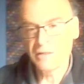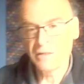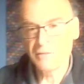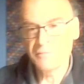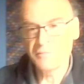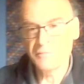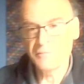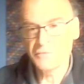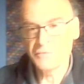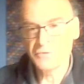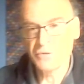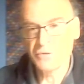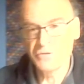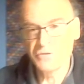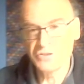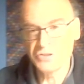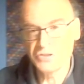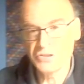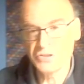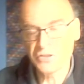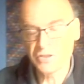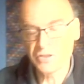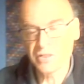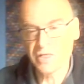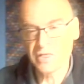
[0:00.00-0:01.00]
So this
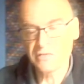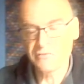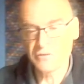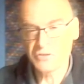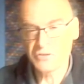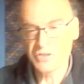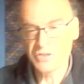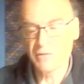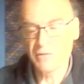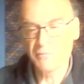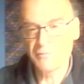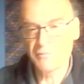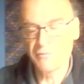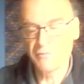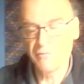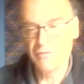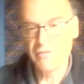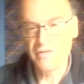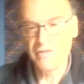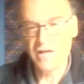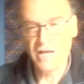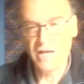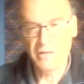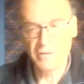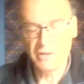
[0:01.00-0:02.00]
is a case, for example, with
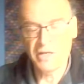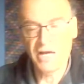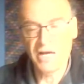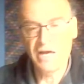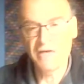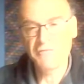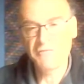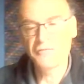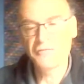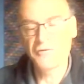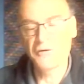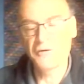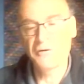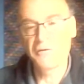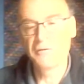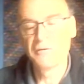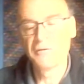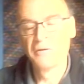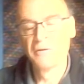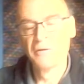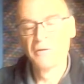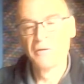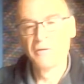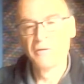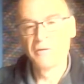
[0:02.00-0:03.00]
Eric Heffer,
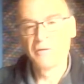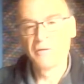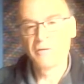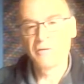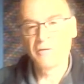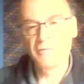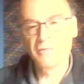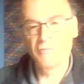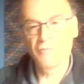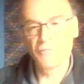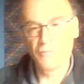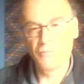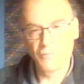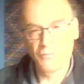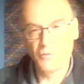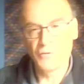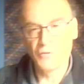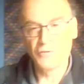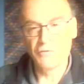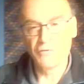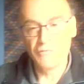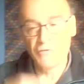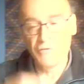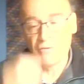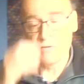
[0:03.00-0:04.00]
one
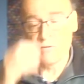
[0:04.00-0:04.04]
of the